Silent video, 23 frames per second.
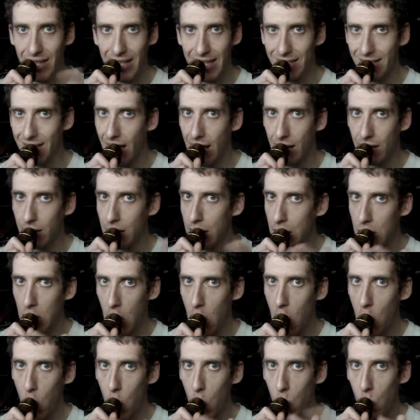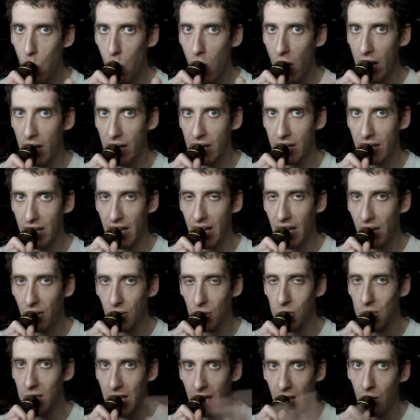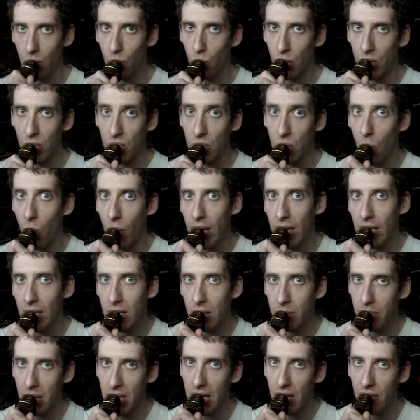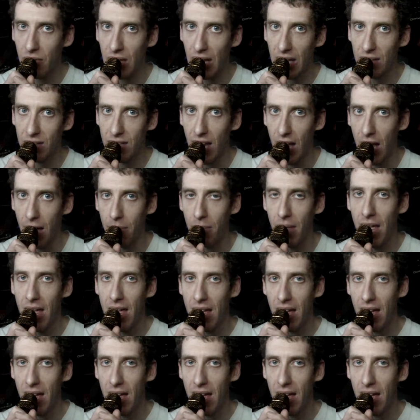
exactly know what DLC was going to be at that time?